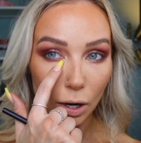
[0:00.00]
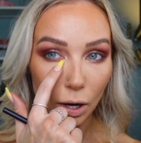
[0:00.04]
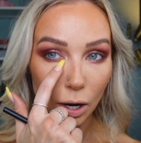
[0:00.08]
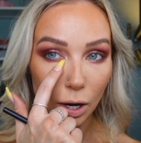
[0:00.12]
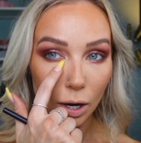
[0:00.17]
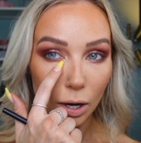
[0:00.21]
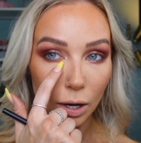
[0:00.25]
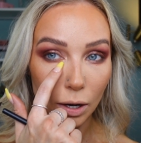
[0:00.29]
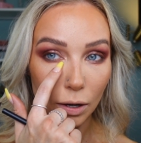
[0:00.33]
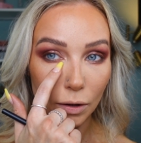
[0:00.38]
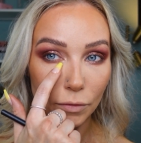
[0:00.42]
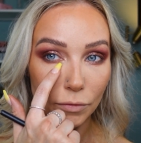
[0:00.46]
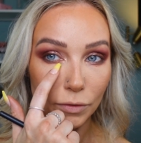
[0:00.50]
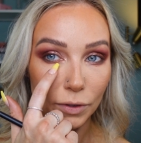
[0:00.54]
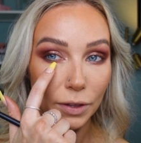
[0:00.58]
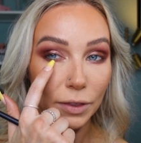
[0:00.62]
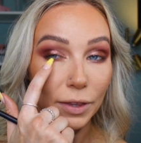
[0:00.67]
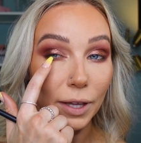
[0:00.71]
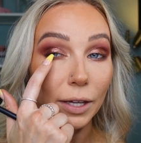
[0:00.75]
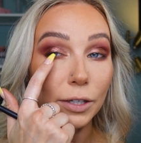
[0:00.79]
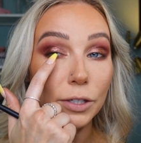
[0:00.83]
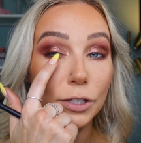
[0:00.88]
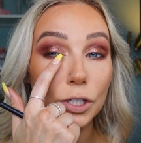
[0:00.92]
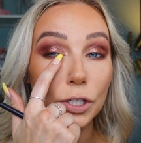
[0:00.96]
of
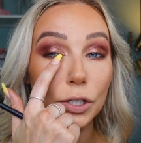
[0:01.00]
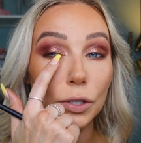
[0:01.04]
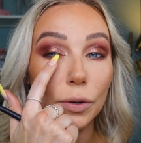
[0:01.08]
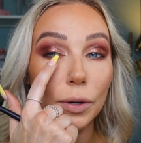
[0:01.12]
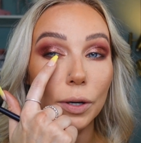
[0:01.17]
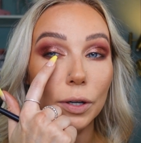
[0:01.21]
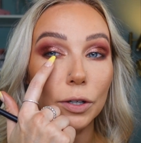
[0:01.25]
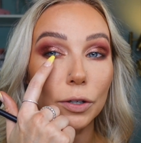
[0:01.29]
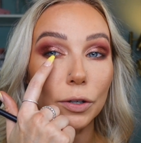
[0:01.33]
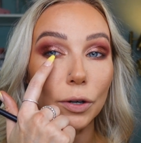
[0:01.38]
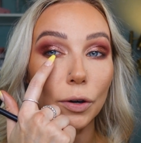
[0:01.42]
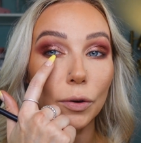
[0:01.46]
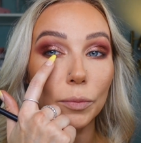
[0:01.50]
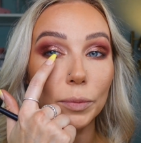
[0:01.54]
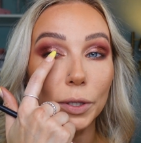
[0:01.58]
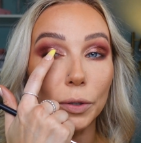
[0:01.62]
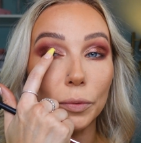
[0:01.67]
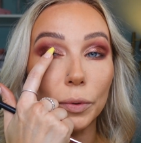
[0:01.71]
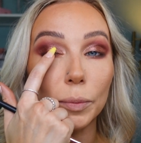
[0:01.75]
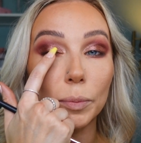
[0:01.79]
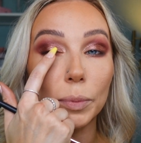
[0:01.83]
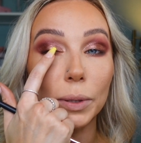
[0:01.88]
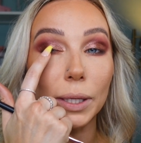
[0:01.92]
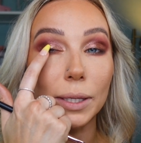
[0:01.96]
that duochrome that
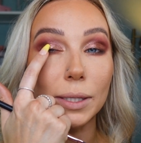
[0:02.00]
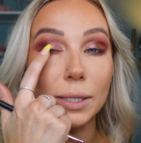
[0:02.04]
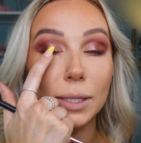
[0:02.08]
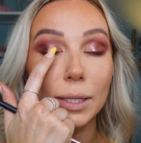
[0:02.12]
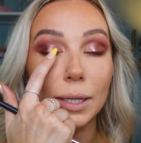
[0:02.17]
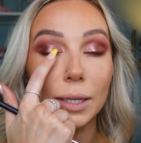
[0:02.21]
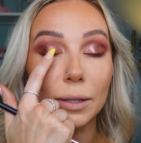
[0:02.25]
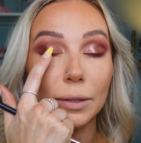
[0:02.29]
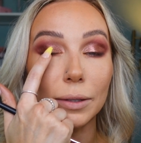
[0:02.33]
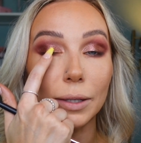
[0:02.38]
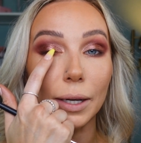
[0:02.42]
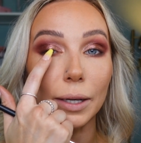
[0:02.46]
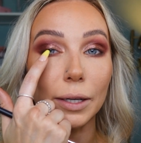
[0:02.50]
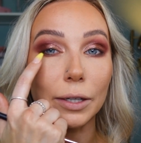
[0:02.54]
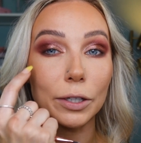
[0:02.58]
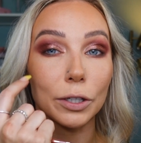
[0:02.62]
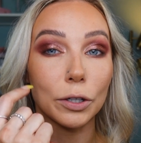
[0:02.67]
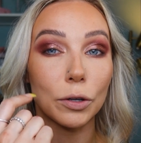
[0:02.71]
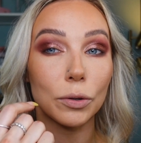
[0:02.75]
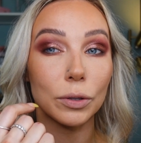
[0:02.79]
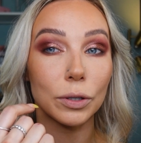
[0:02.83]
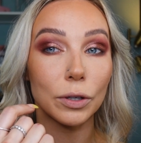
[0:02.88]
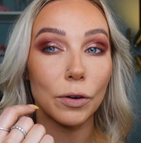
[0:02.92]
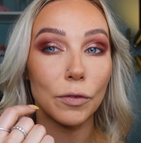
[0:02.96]
we place here in the inner
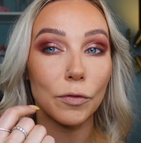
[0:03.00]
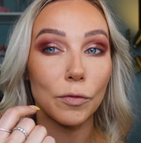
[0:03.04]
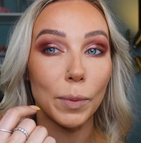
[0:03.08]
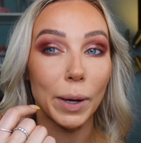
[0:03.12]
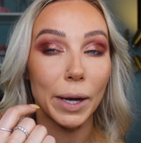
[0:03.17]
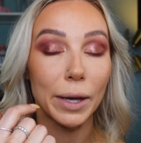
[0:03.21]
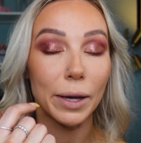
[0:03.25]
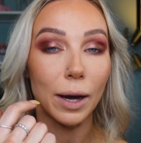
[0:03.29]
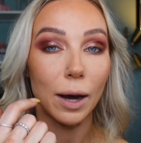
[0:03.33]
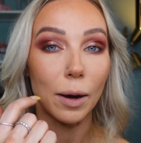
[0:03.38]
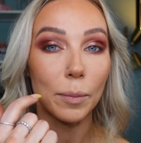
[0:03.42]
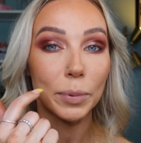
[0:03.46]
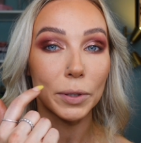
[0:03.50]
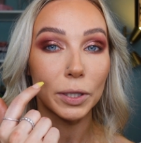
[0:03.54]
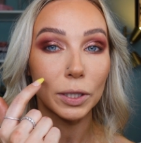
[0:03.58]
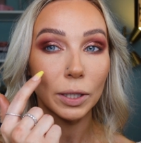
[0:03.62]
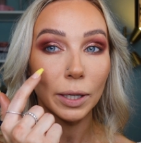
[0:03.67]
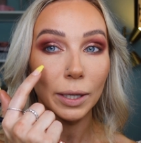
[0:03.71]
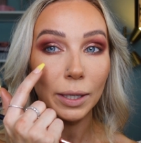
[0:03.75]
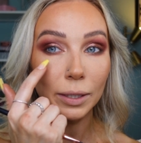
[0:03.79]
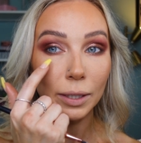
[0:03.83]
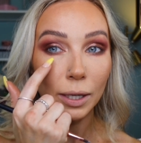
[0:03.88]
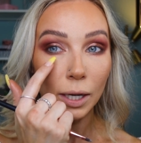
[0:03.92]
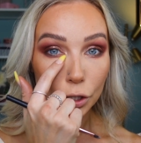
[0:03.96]
corner of my upper
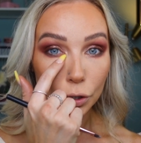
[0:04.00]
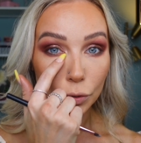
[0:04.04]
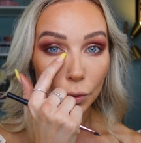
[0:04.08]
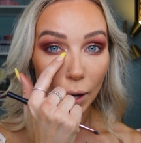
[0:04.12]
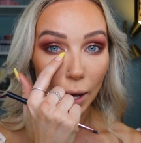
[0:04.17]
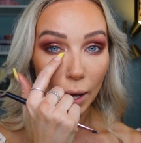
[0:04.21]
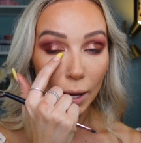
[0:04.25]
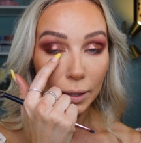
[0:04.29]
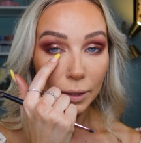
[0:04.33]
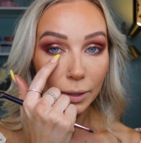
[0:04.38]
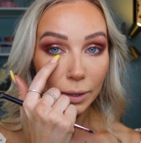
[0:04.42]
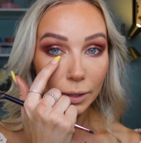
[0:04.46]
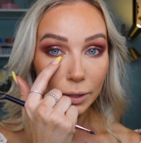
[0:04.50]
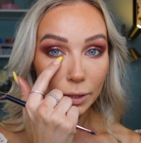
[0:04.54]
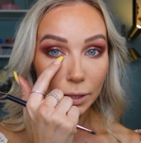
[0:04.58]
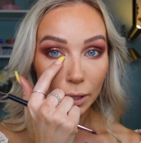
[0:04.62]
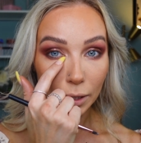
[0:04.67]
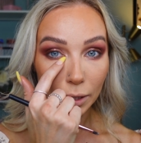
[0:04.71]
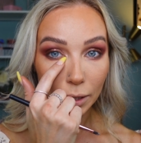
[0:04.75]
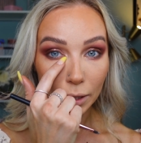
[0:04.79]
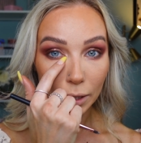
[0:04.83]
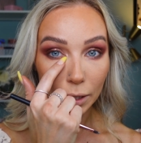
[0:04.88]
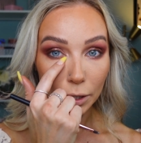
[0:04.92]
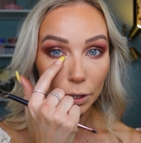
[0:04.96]
lid to add it
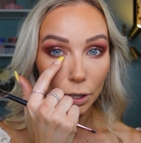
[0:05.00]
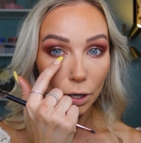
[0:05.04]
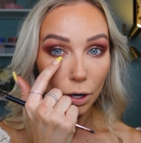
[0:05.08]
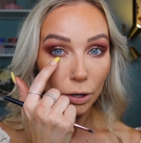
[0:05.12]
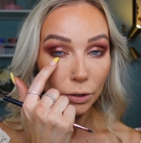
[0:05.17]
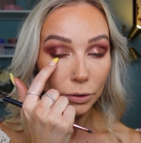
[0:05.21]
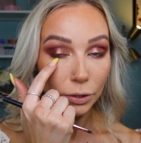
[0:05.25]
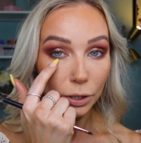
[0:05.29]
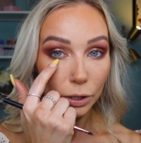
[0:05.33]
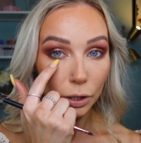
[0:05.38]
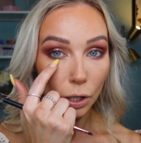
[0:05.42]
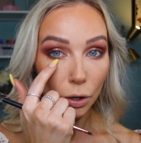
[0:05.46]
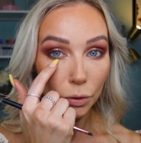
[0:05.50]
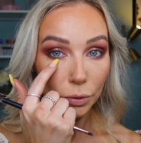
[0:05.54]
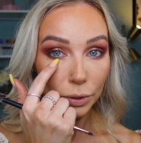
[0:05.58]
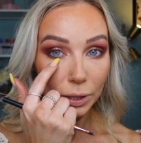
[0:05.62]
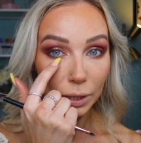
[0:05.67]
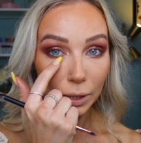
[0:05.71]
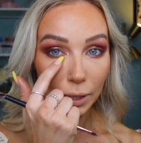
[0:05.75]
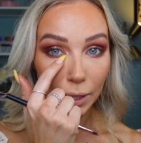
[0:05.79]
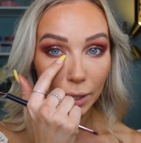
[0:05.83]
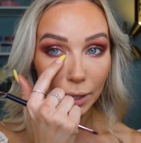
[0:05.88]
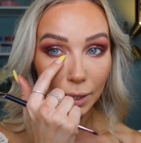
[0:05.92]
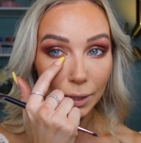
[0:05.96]
here on the lower
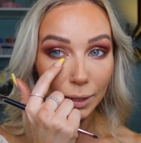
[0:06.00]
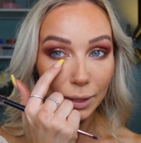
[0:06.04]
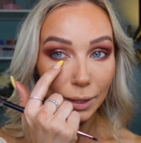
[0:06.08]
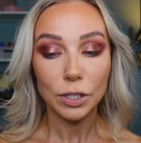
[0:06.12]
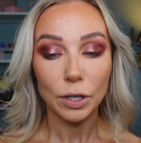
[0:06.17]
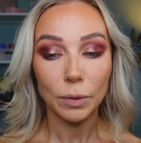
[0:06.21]
lid.